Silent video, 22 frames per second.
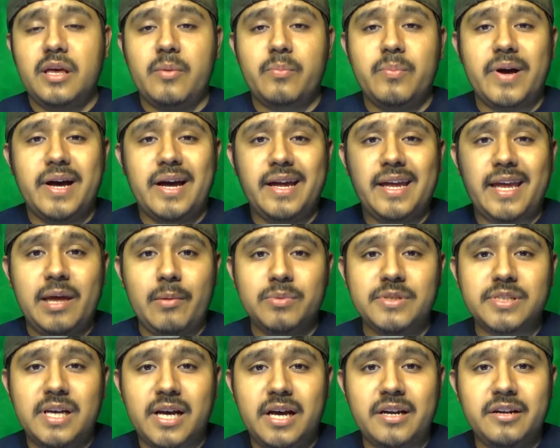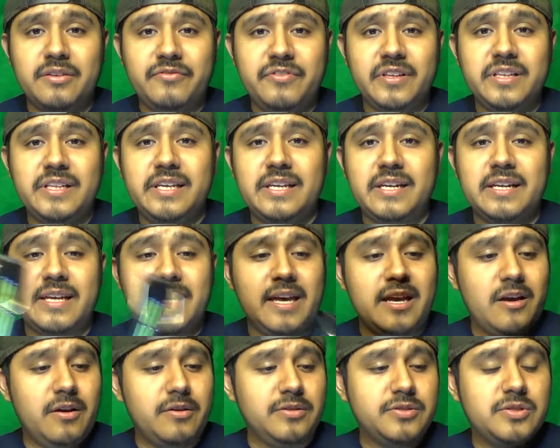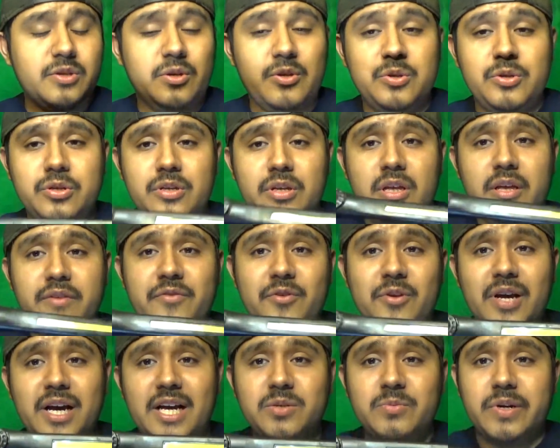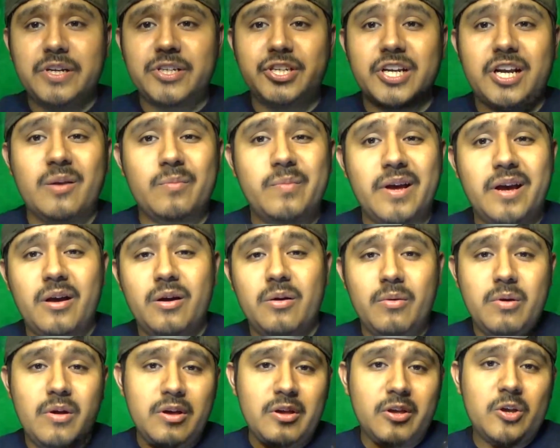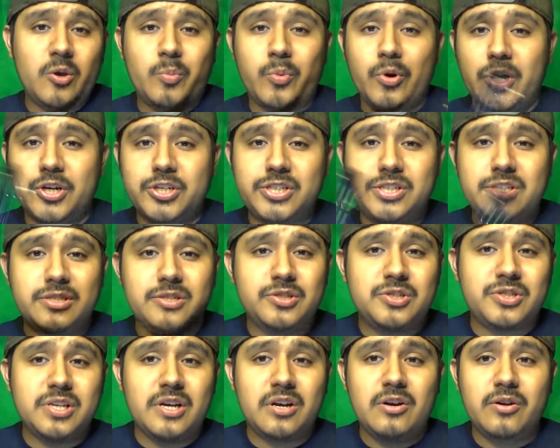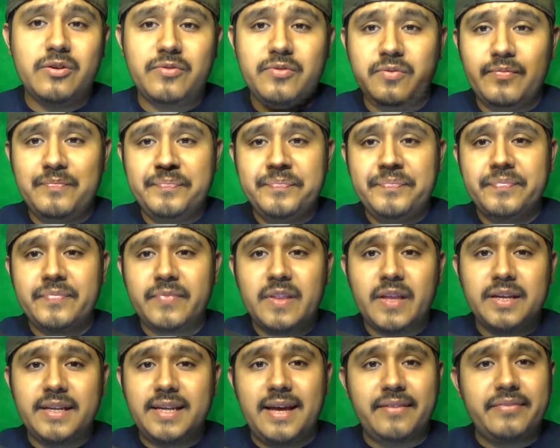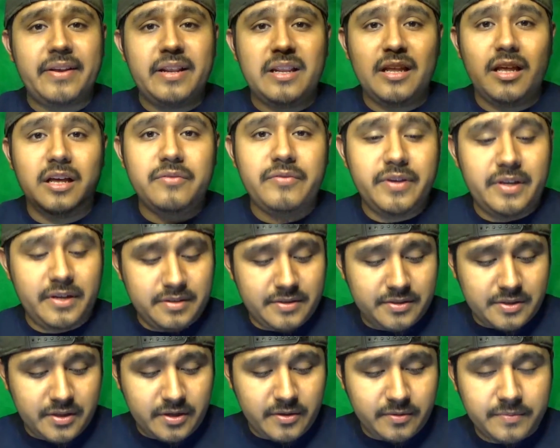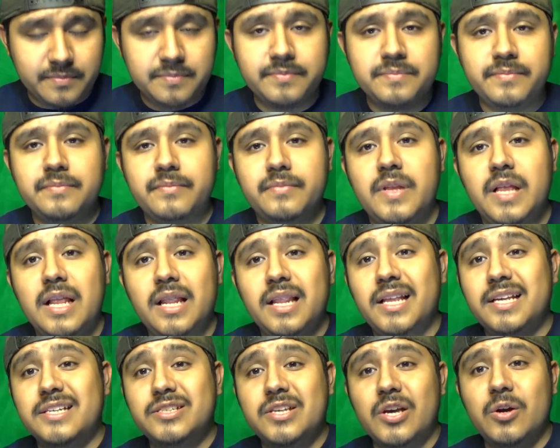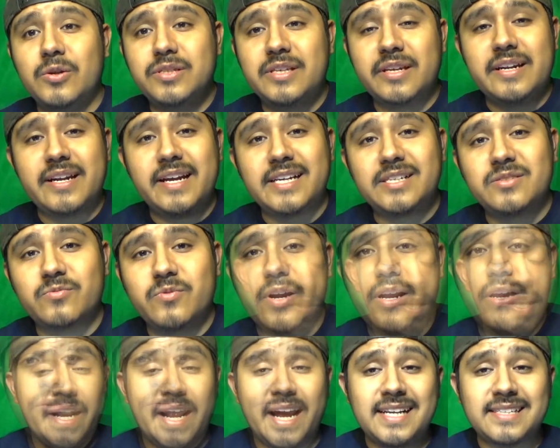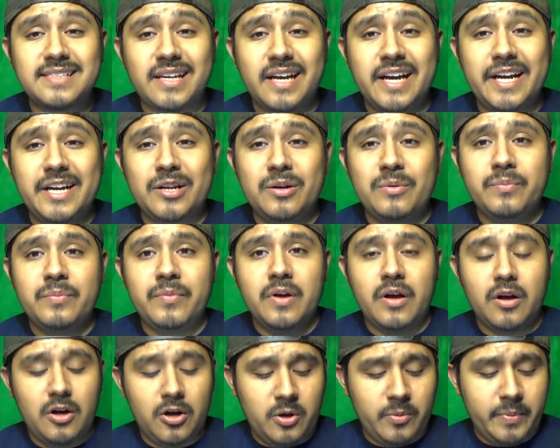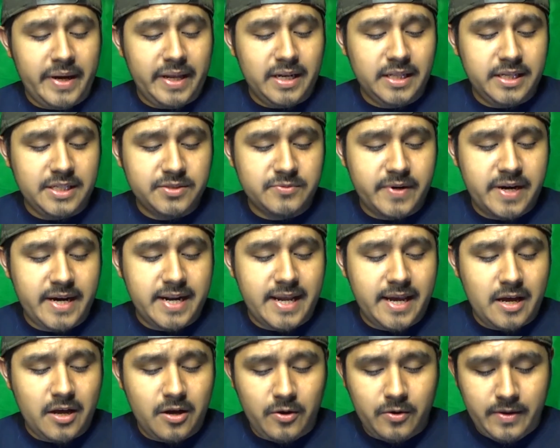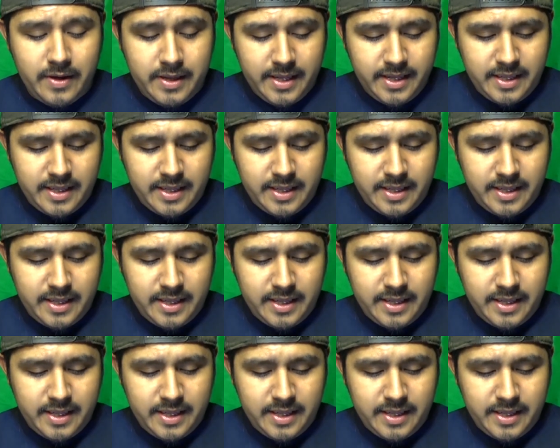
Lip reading: my Amazon affiliate account. So if you guys want to check them out, go purchase yourself. Definitely love it. So let's go to the next round. Next item on my list right now